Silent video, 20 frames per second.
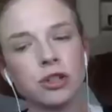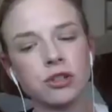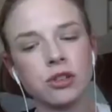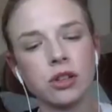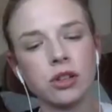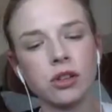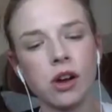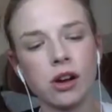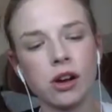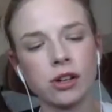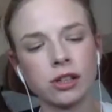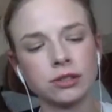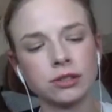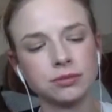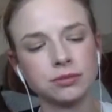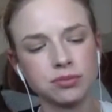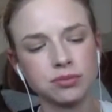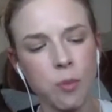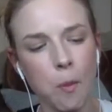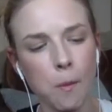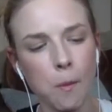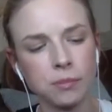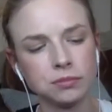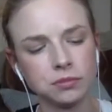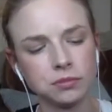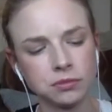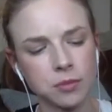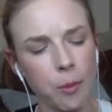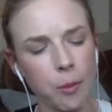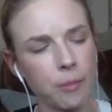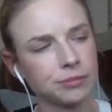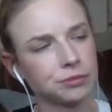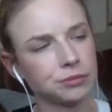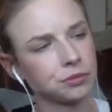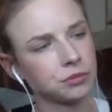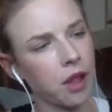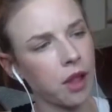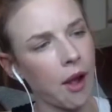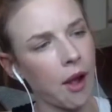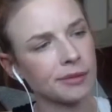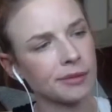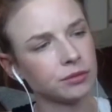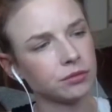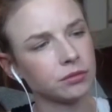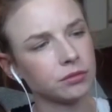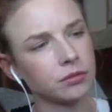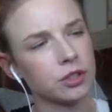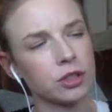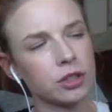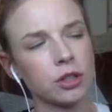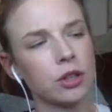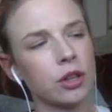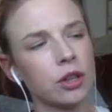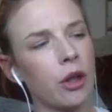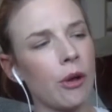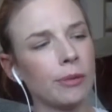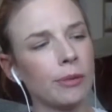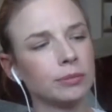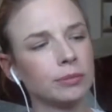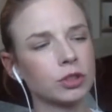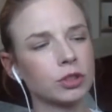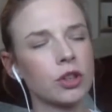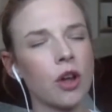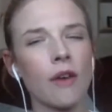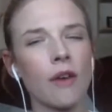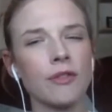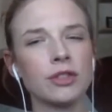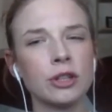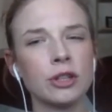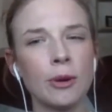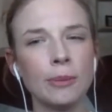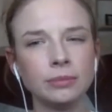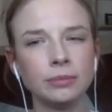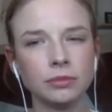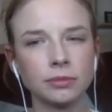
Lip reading: it longer. It's a little soft still.